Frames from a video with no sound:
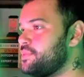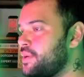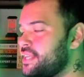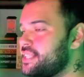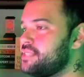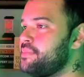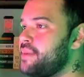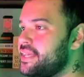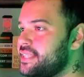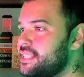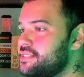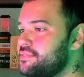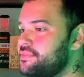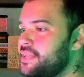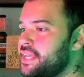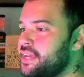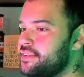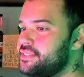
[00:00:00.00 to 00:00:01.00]
Wanted to make this
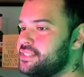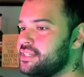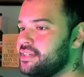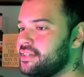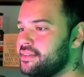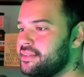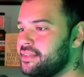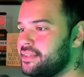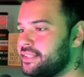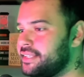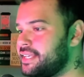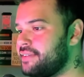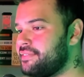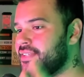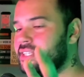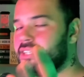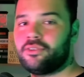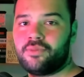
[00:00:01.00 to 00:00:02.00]
video to give
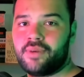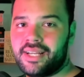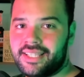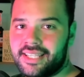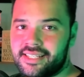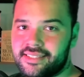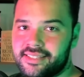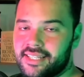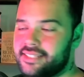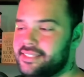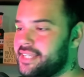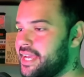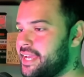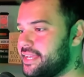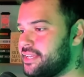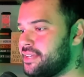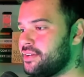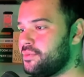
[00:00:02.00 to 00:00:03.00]
a little realistic
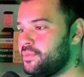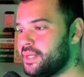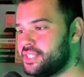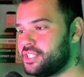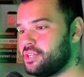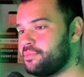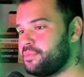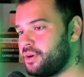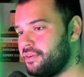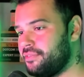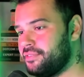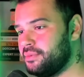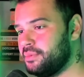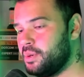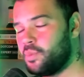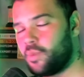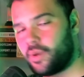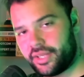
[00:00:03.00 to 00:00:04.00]
take once you're
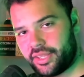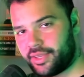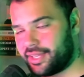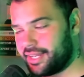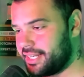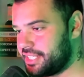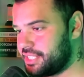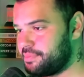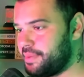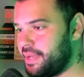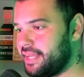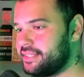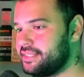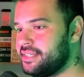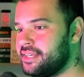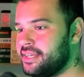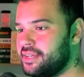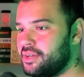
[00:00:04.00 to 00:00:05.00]
profitable, what you can
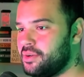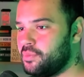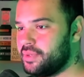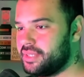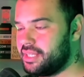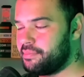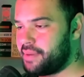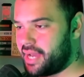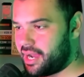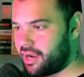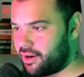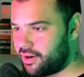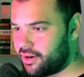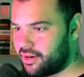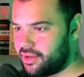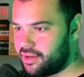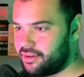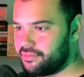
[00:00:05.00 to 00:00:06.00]
expect with the
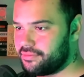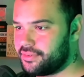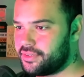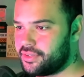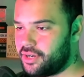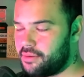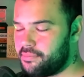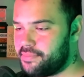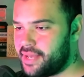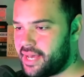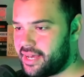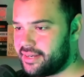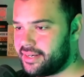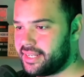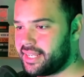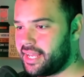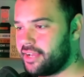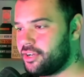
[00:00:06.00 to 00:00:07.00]
power of
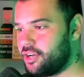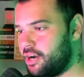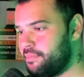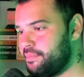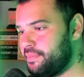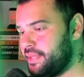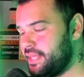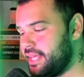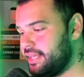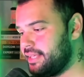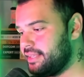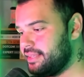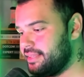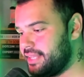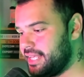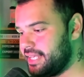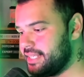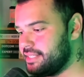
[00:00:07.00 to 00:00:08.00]
compounding and copying
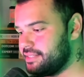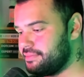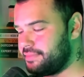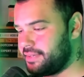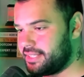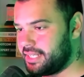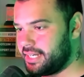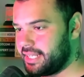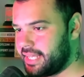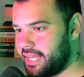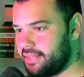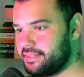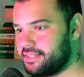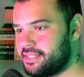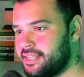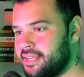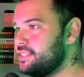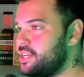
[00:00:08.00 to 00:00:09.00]
these funded
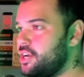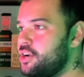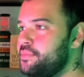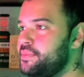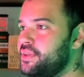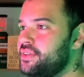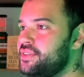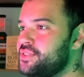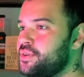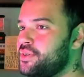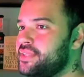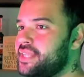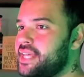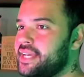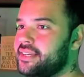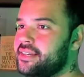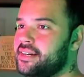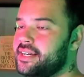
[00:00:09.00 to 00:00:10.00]
accounts. So I hope you enjoyed
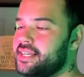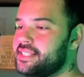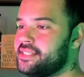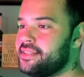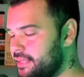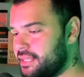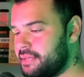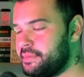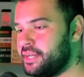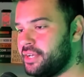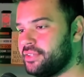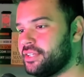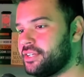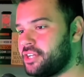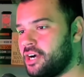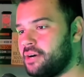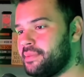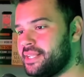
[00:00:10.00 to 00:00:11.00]
that, guys. Let me know in the
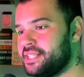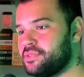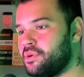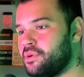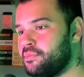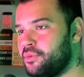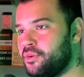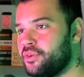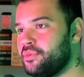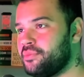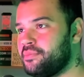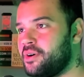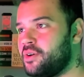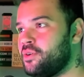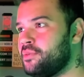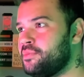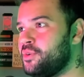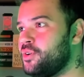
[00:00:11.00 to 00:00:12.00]
comments what
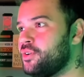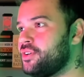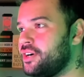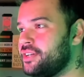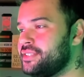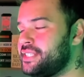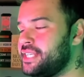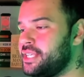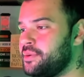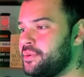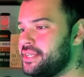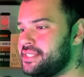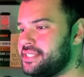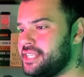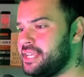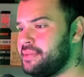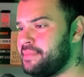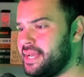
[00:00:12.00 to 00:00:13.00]
more content you want to
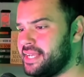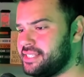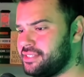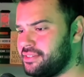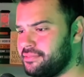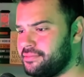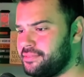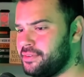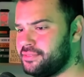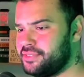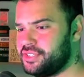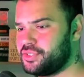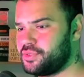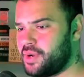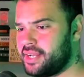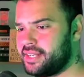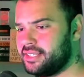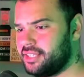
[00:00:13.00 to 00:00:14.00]
see based on futures
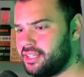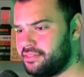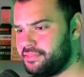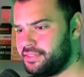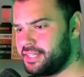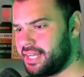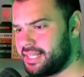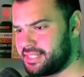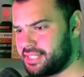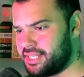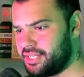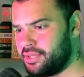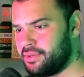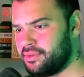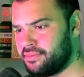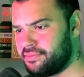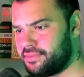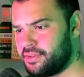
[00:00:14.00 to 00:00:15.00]
trading. A lot of you guys are
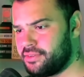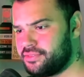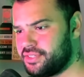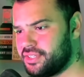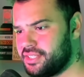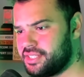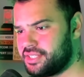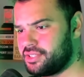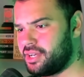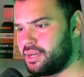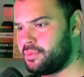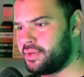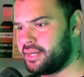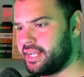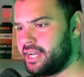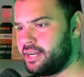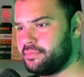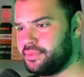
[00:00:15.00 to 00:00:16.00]
new to futures, so I want
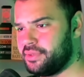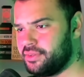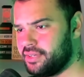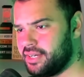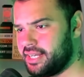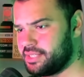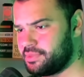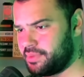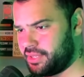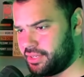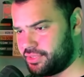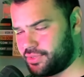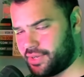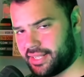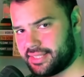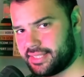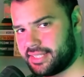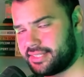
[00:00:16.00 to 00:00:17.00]
to help you guys with your
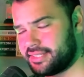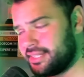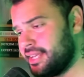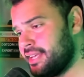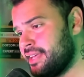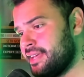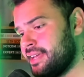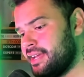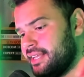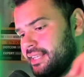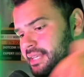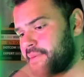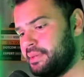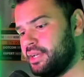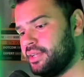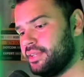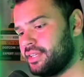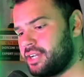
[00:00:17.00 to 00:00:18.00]
transition. Let me
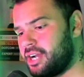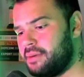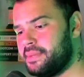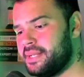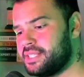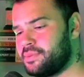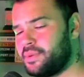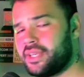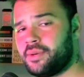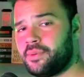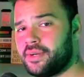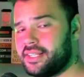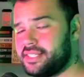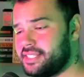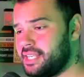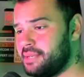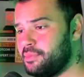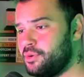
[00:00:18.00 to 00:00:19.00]
know in the comments what you want to
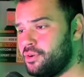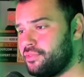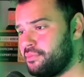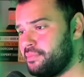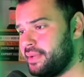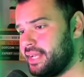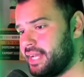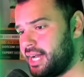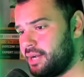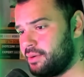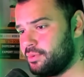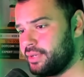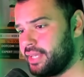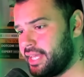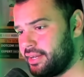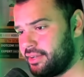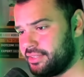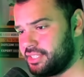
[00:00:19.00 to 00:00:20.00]
see more from me. I will
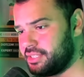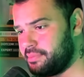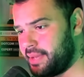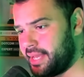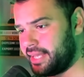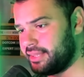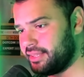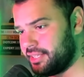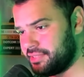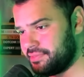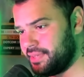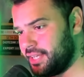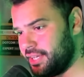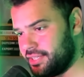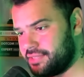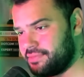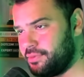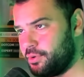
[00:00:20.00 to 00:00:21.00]
get on to making those
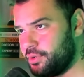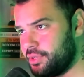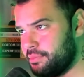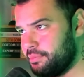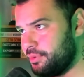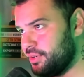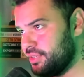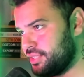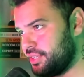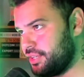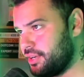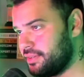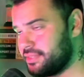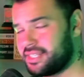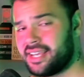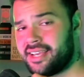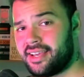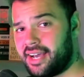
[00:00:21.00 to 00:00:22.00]
videos for you, boys and
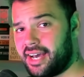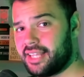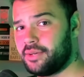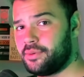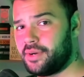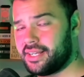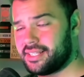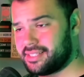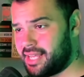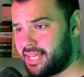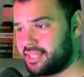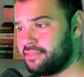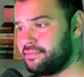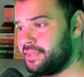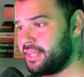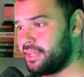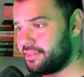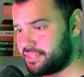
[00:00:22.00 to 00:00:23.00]
girls. Otherwise, like the
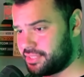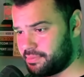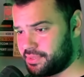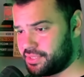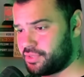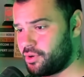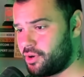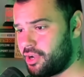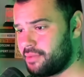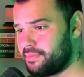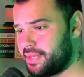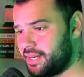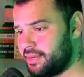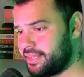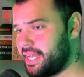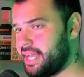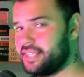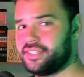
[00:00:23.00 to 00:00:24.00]
video, subscribe, and
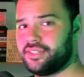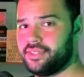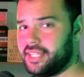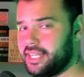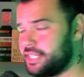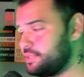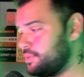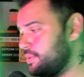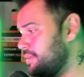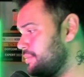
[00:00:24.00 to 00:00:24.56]
I'll catch you on the next one.